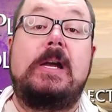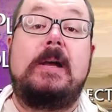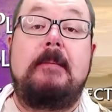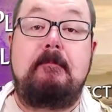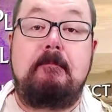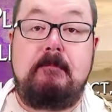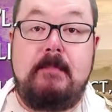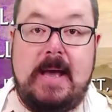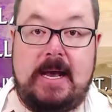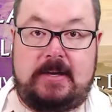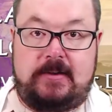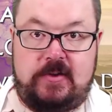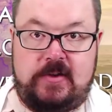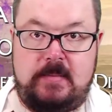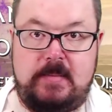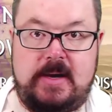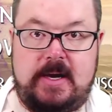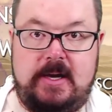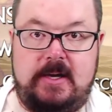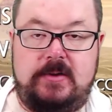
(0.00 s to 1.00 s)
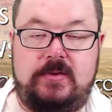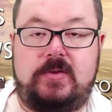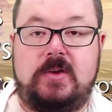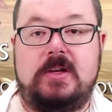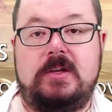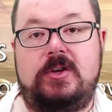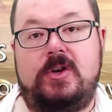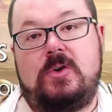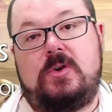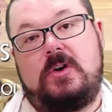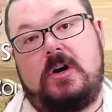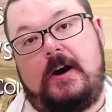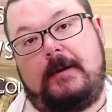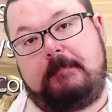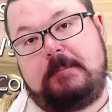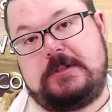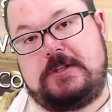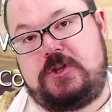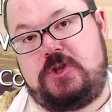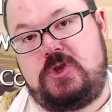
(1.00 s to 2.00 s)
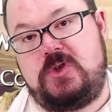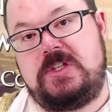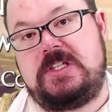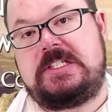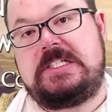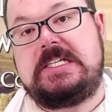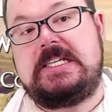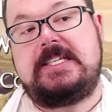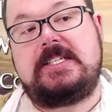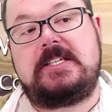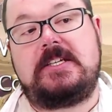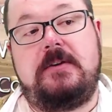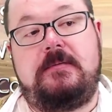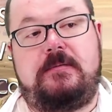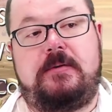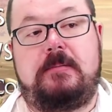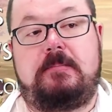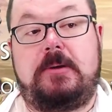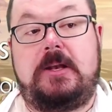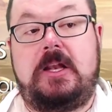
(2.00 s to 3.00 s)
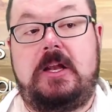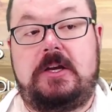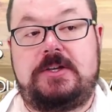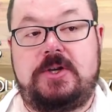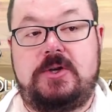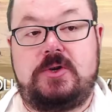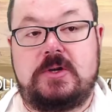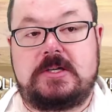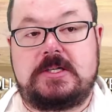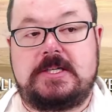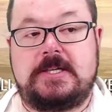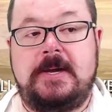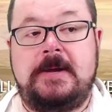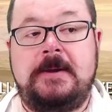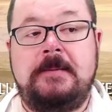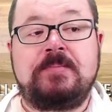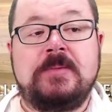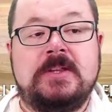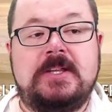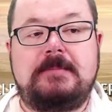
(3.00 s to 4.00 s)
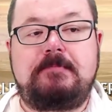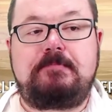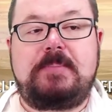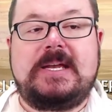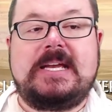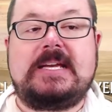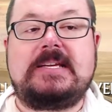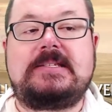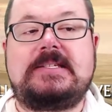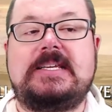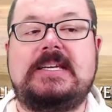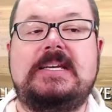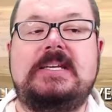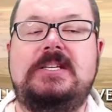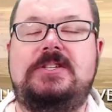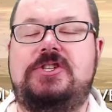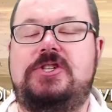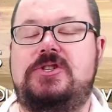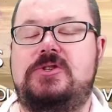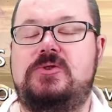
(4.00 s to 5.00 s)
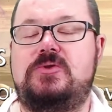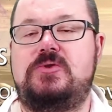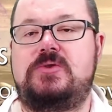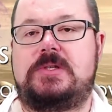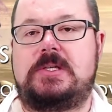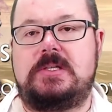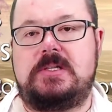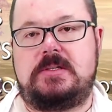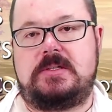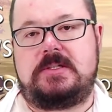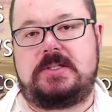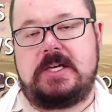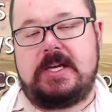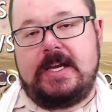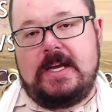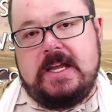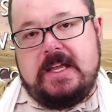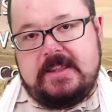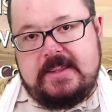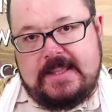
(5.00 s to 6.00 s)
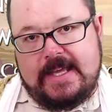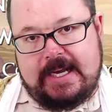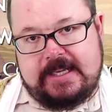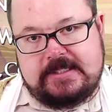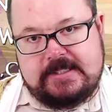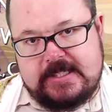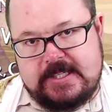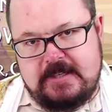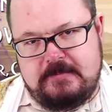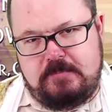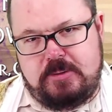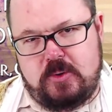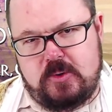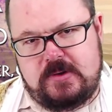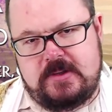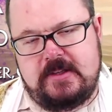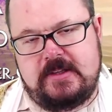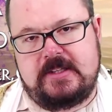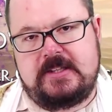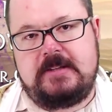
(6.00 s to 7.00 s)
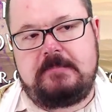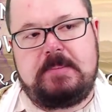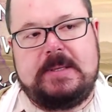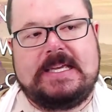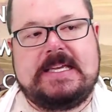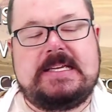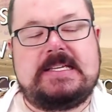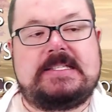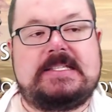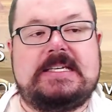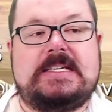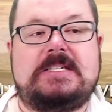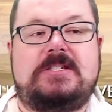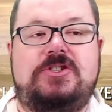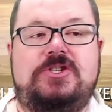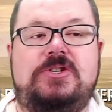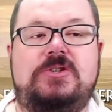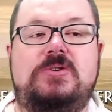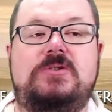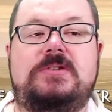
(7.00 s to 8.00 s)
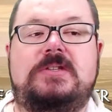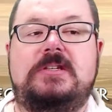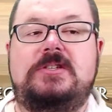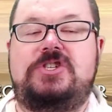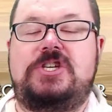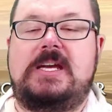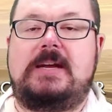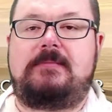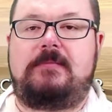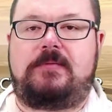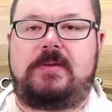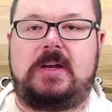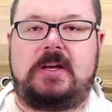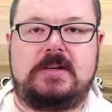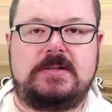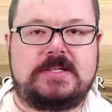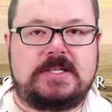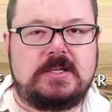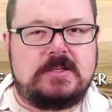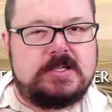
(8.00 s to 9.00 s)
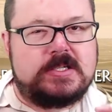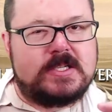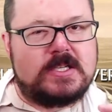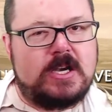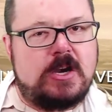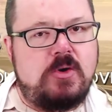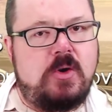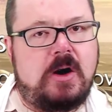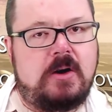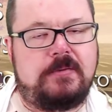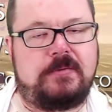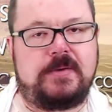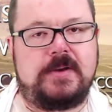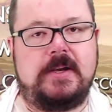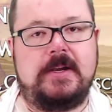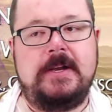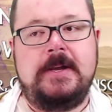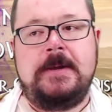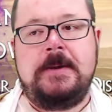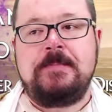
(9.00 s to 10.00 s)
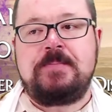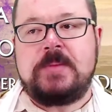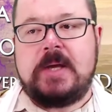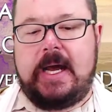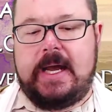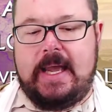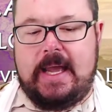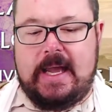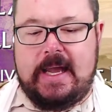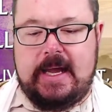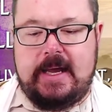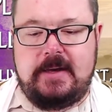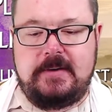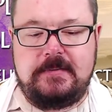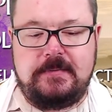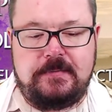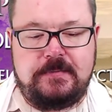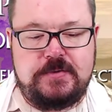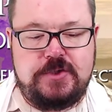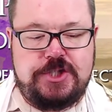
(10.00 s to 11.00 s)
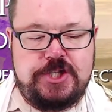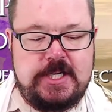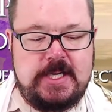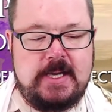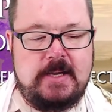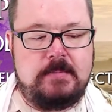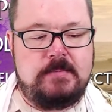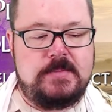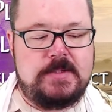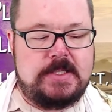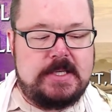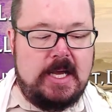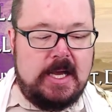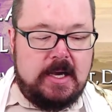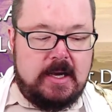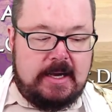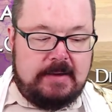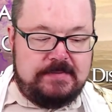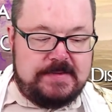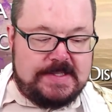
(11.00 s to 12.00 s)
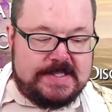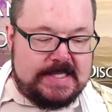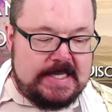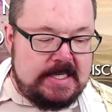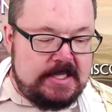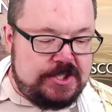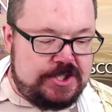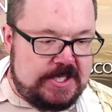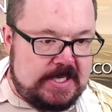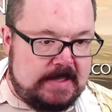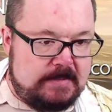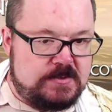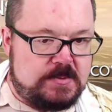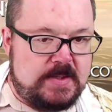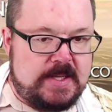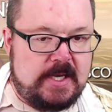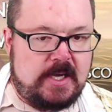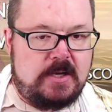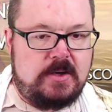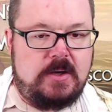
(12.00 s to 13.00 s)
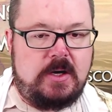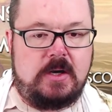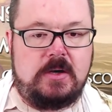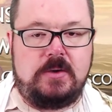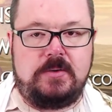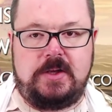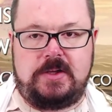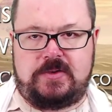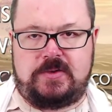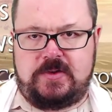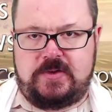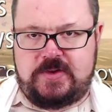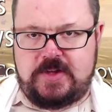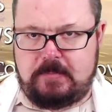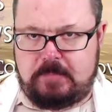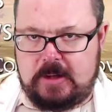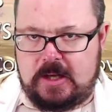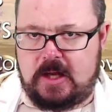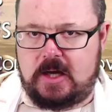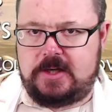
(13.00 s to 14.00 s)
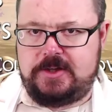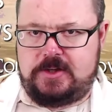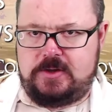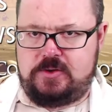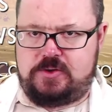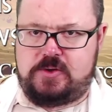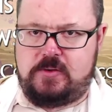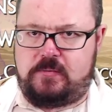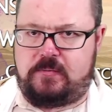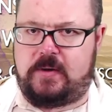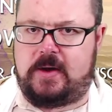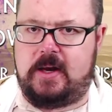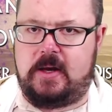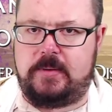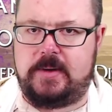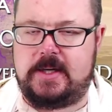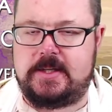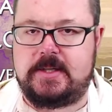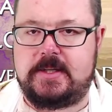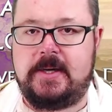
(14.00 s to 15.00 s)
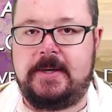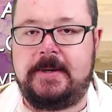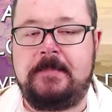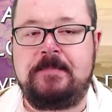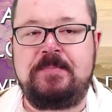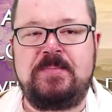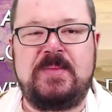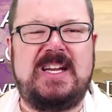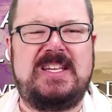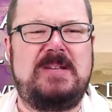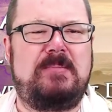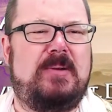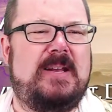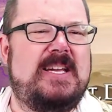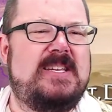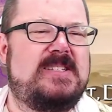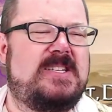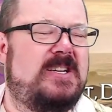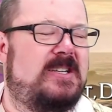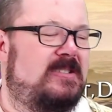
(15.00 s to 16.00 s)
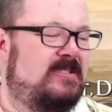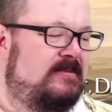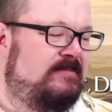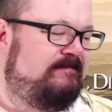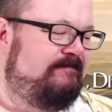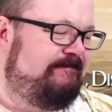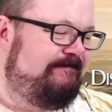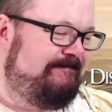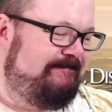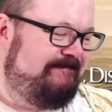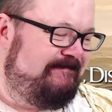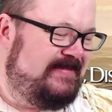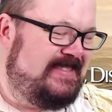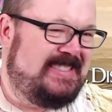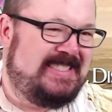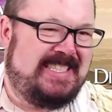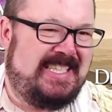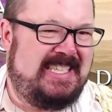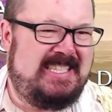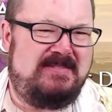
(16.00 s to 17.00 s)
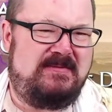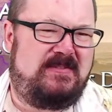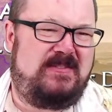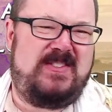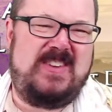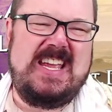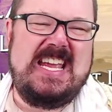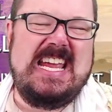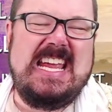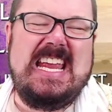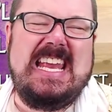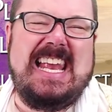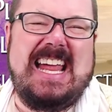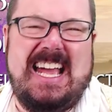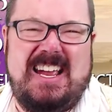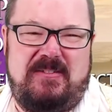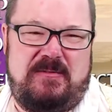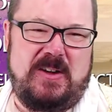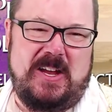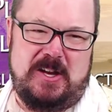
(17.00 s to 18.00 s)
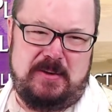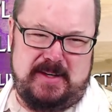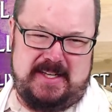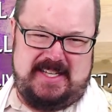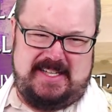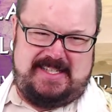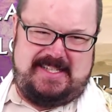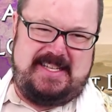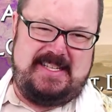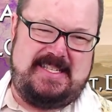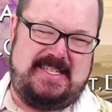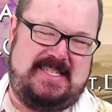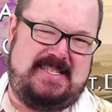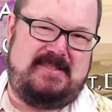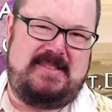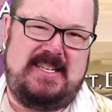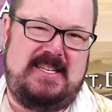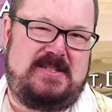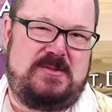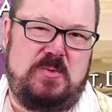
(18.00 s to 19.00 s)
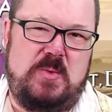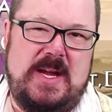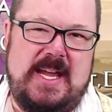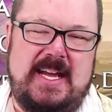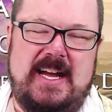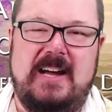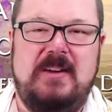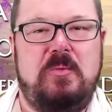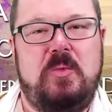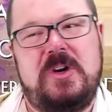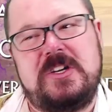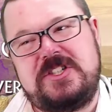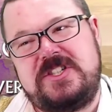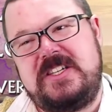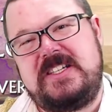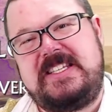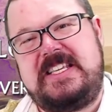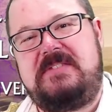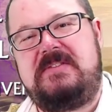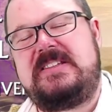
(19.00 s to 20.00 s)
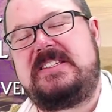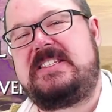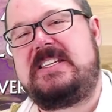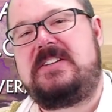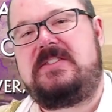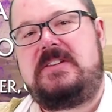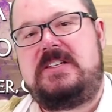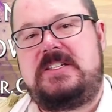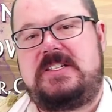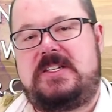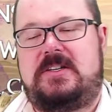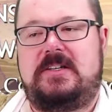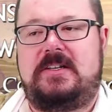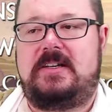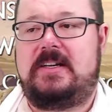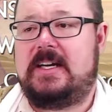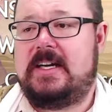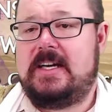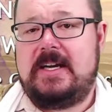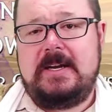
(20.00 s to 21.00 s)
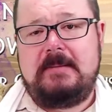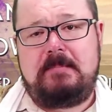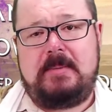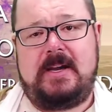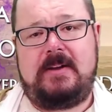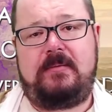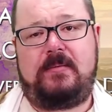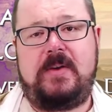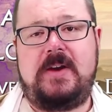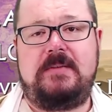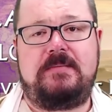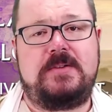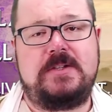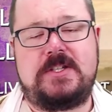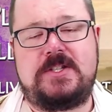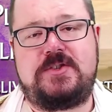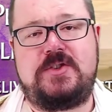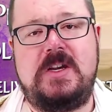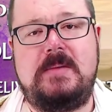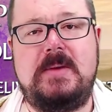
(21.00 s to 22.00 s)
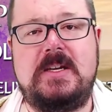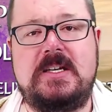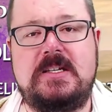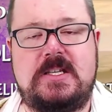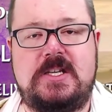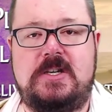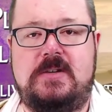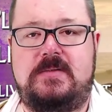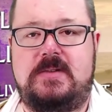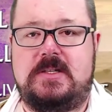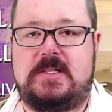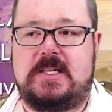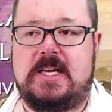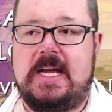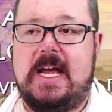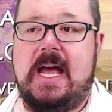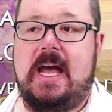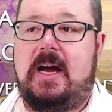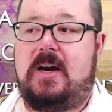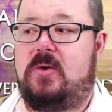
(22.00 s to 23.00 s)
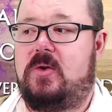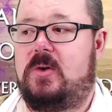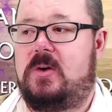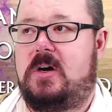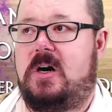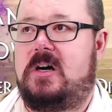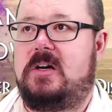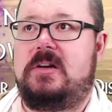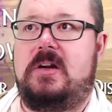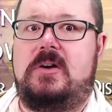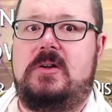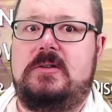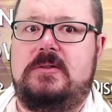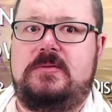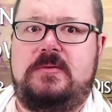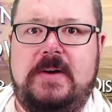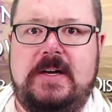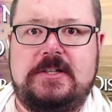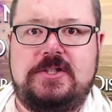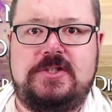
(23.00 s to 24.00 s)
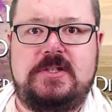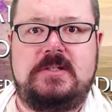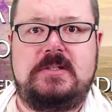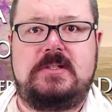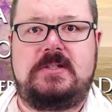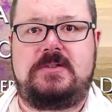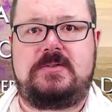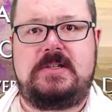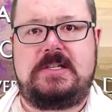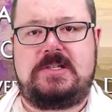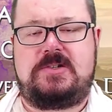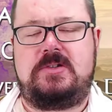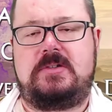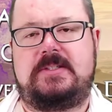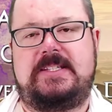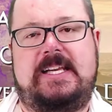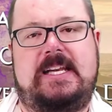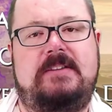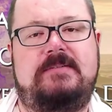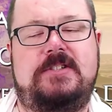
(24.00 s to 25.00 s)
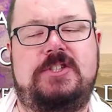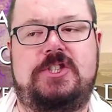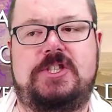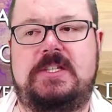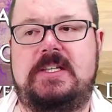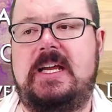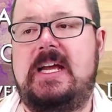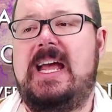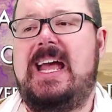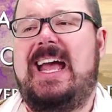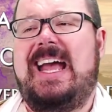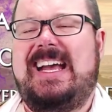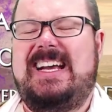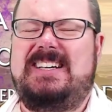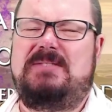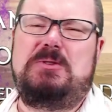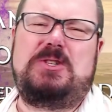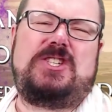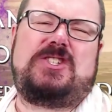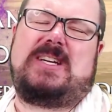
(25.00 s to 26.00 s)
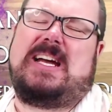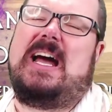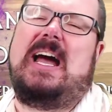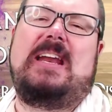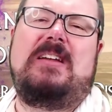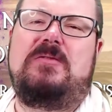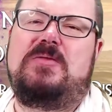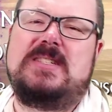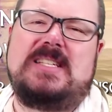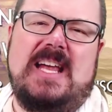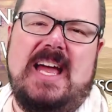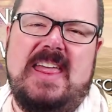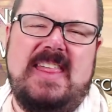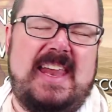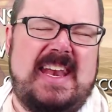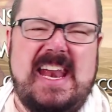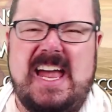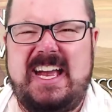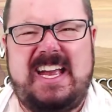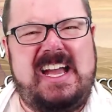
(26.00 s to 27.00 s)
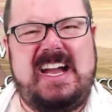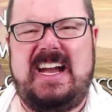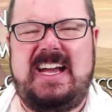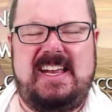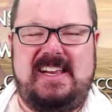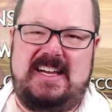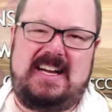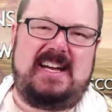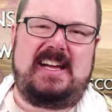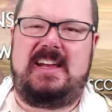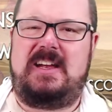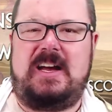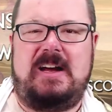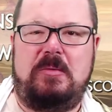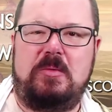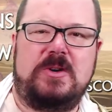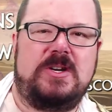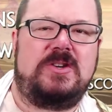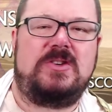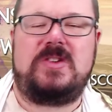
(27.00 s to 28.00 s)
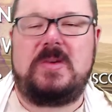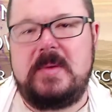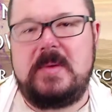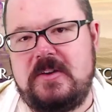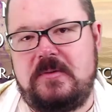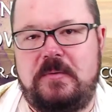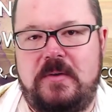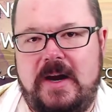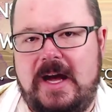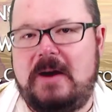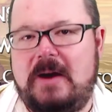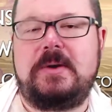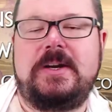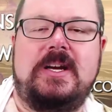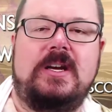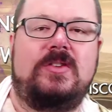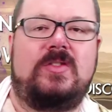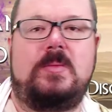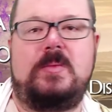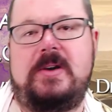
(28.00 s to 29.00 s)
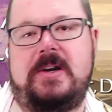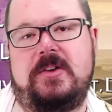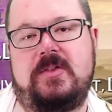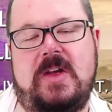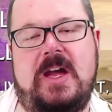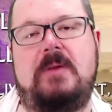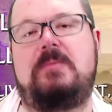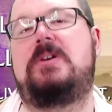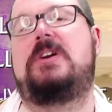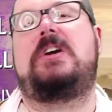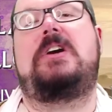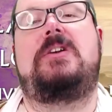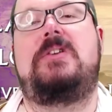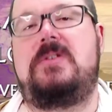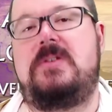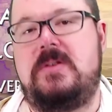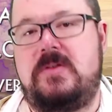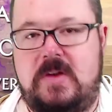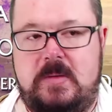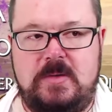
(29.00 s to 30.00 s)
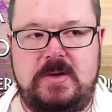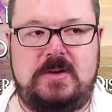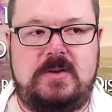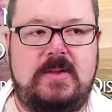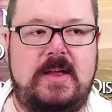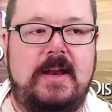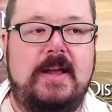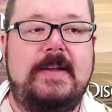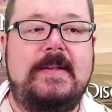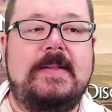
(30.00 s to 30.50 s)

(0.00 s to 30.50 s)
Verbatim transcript: maximize your opportunities for plot hooks. The PC chooses. That's the important thing. The PCs choose, the GM follows. So, so often I have GMs, I've seen GMs where they go, oh, this is the plot, you should follow it. And the players go, I don't feel like following it this this week. I've watched a TV series on my favorite streaming service or on old-fashioned terrestrial television, which kind of was like that. And I, I, I want to do something different. I want to go somewhere else. I want to go and do this. I want to go do that.